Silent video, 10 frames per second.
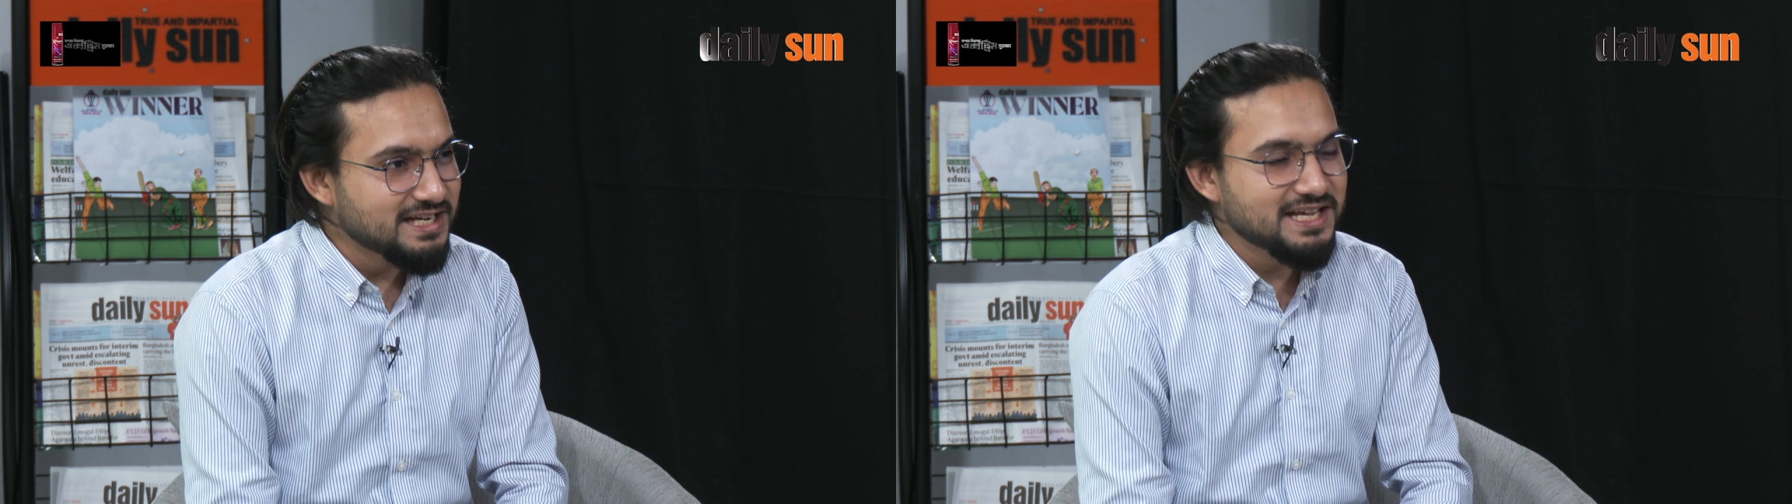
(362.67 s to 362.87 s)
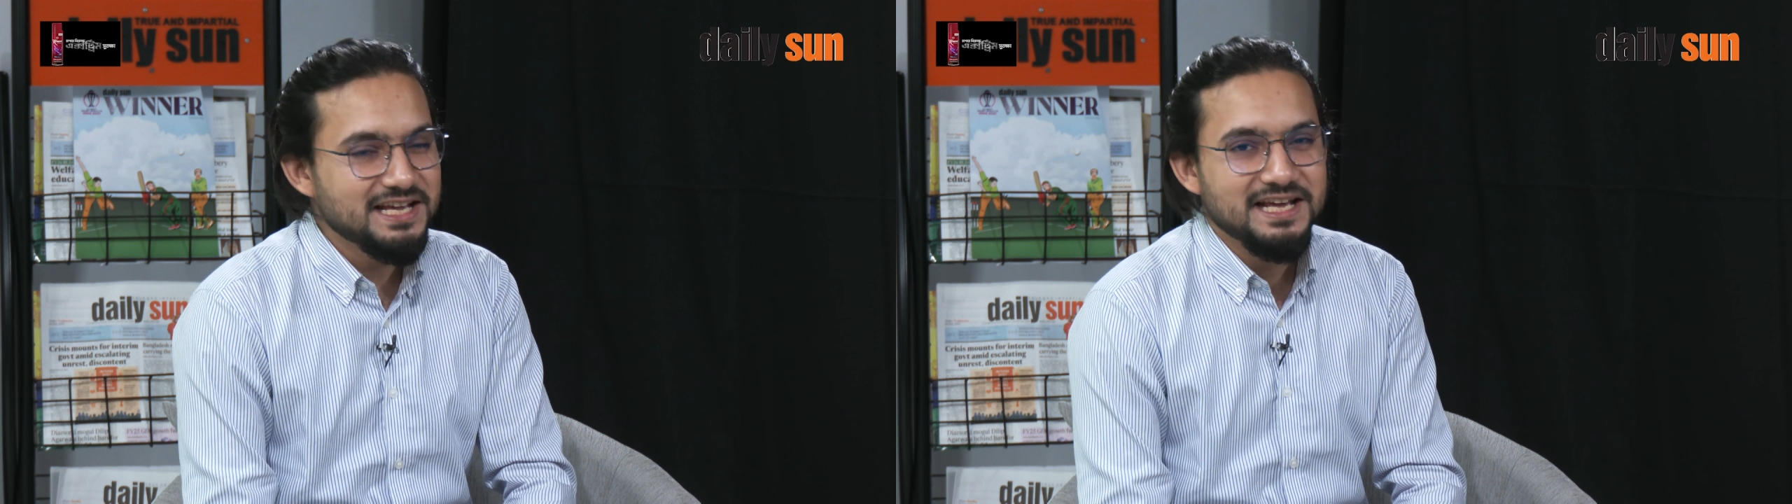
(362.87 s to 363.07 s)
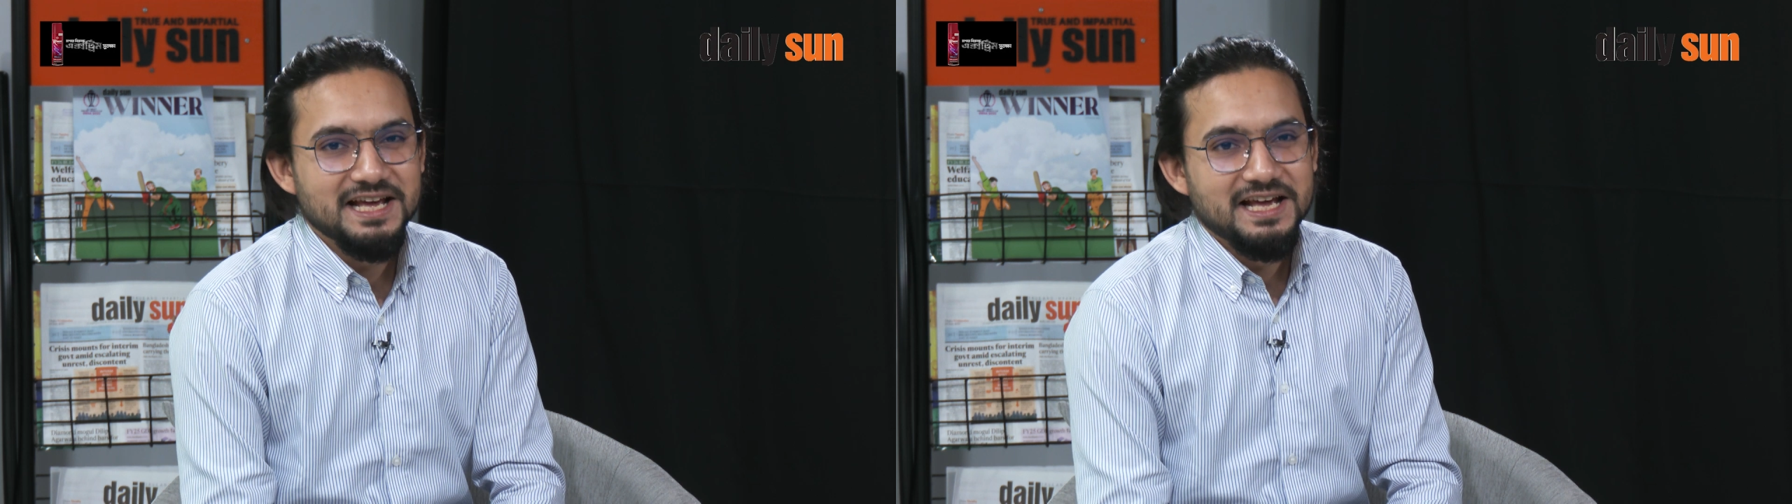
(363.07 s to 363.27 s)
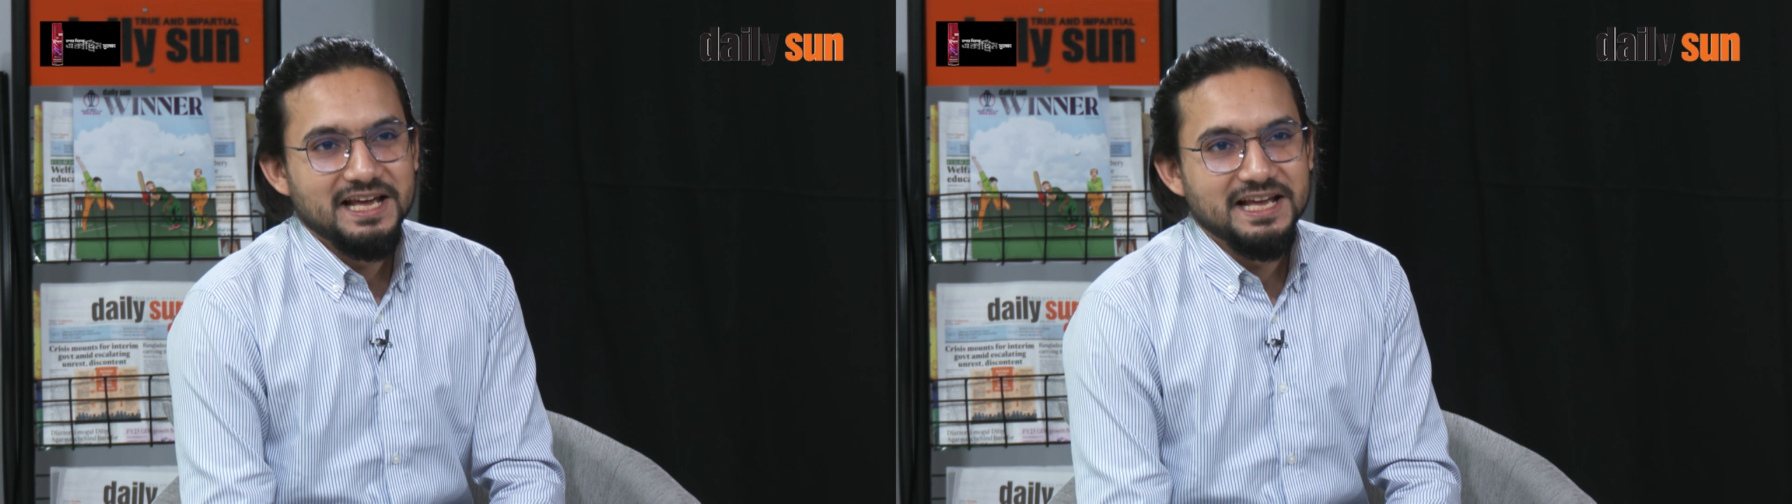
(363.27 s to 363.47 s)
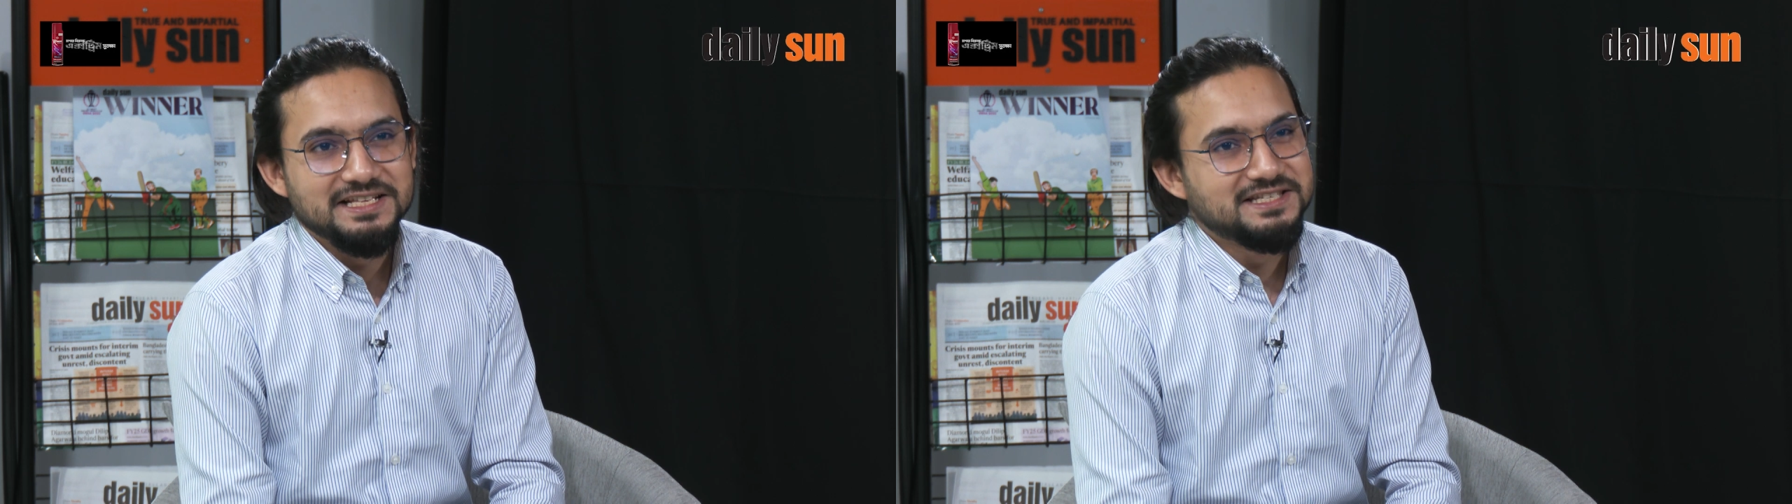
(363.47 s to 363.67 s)
reality,
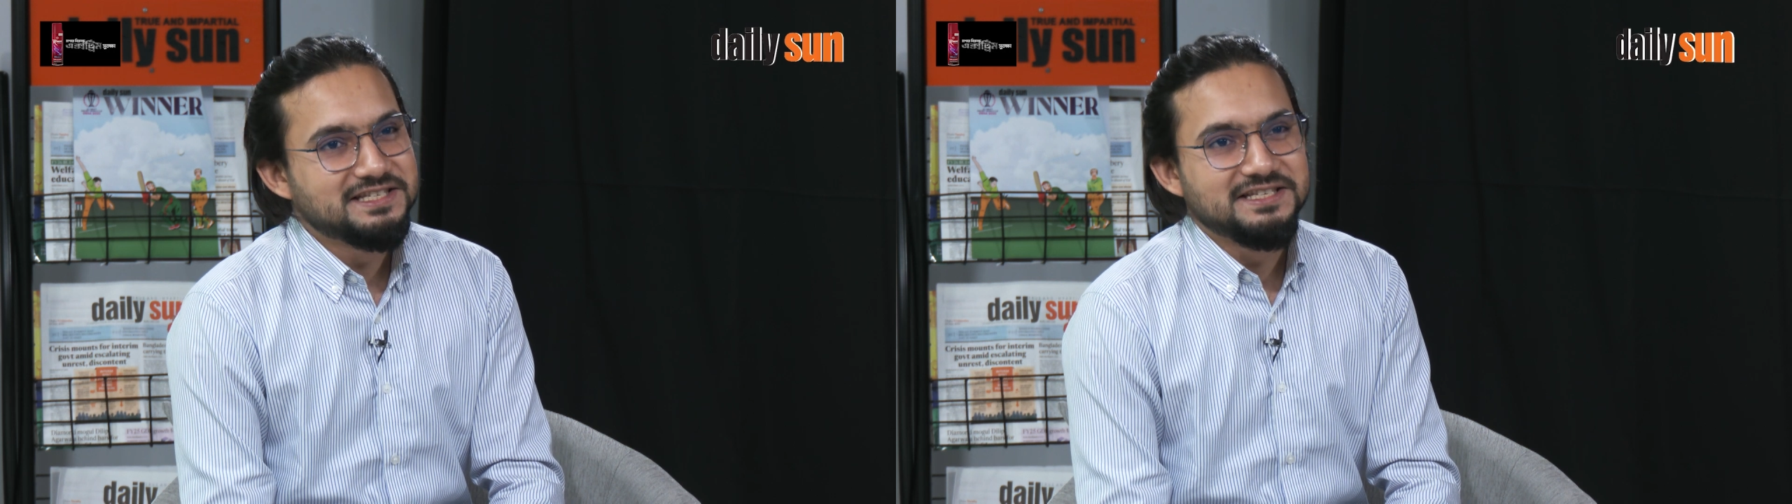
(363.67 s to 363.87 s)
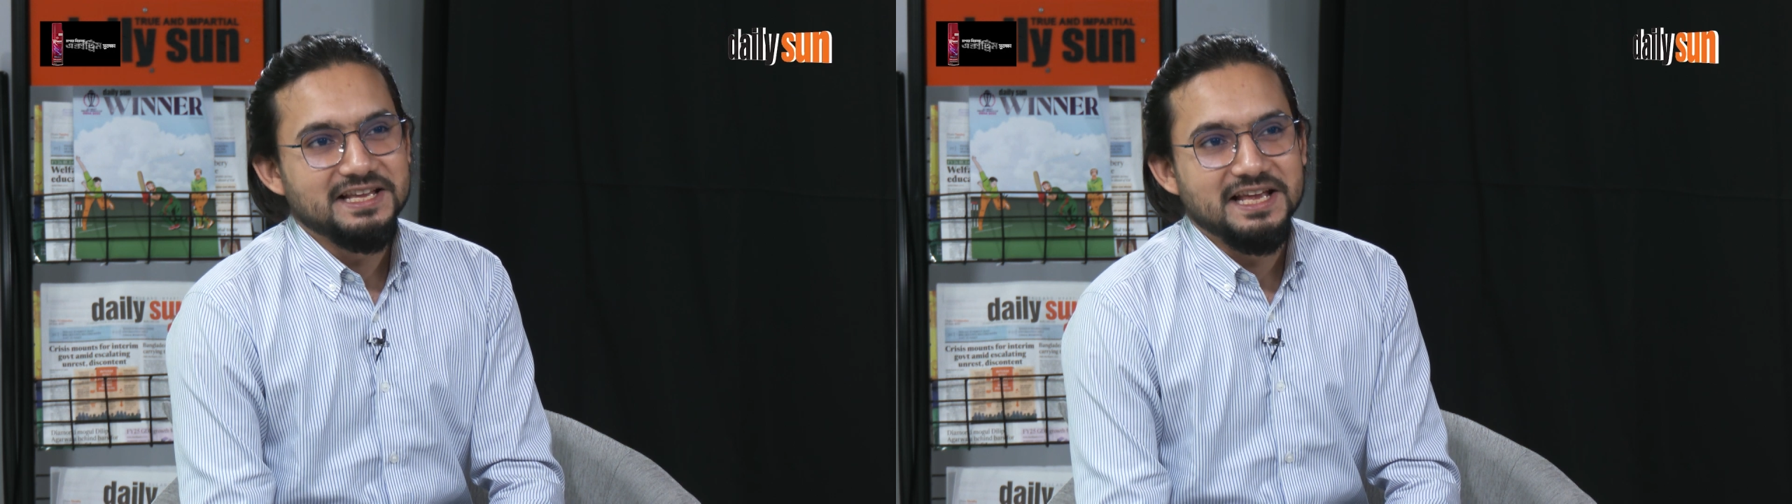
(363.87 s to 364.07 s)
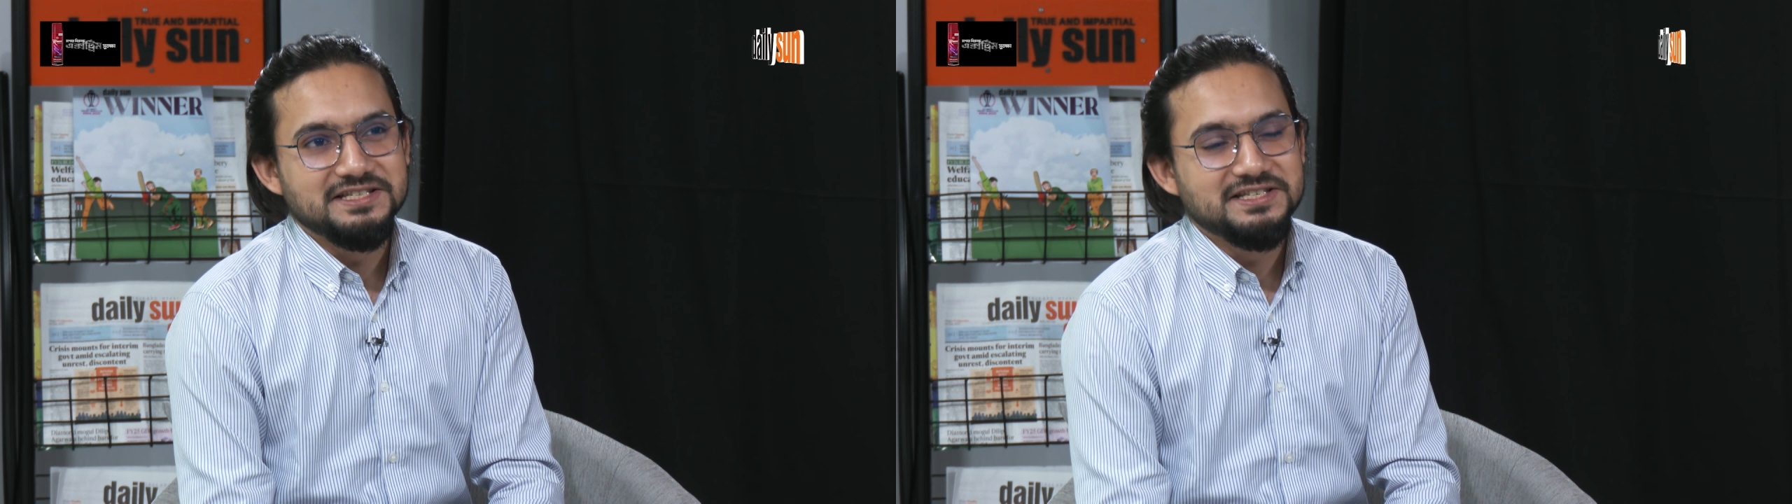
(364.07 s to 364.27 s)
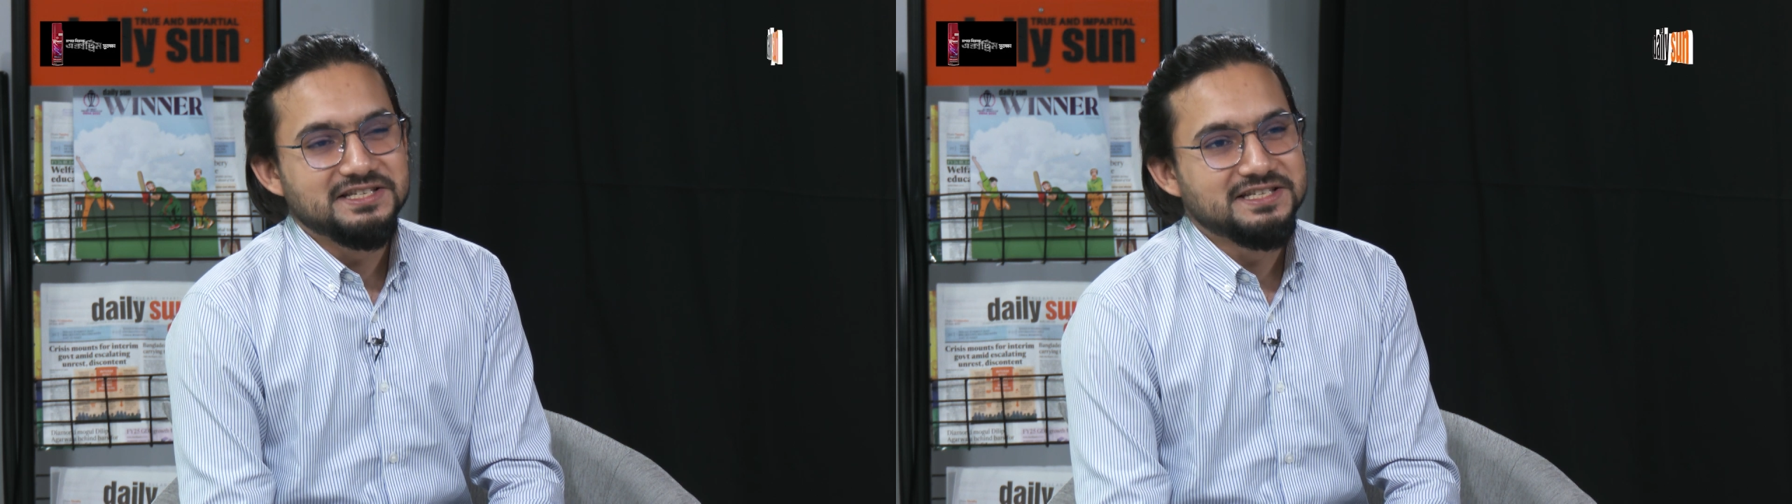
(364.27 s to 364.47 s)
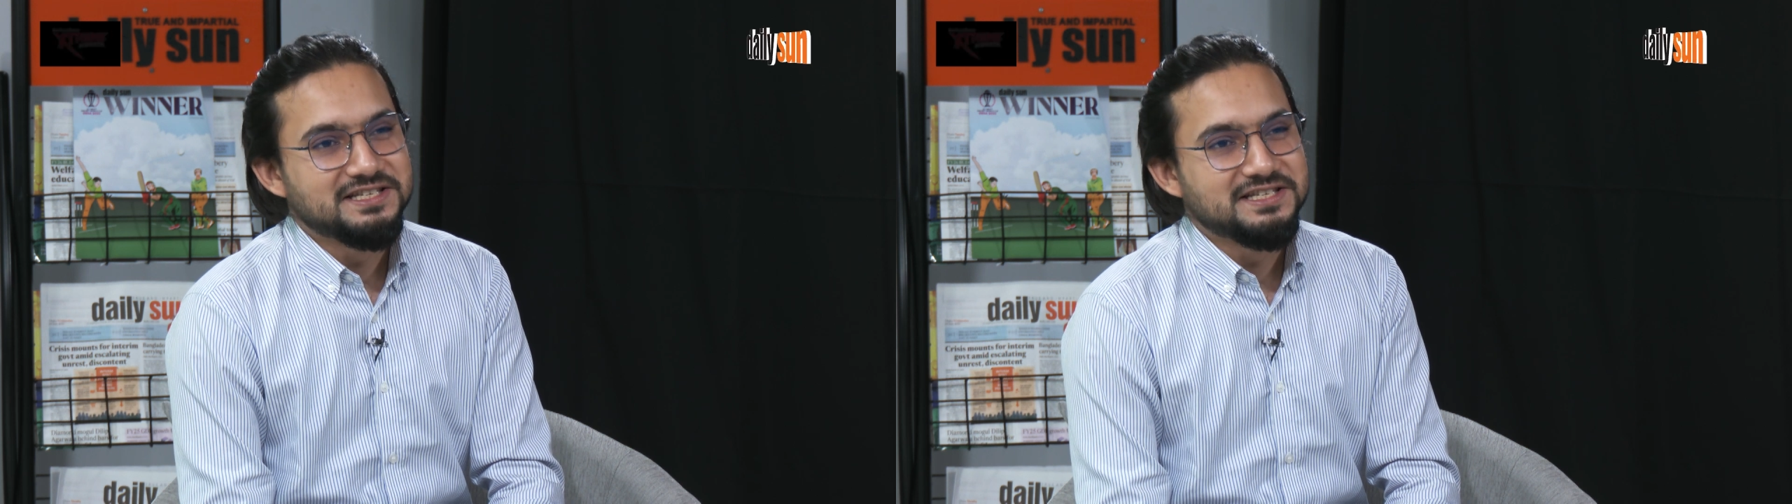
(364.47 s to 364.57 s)
it's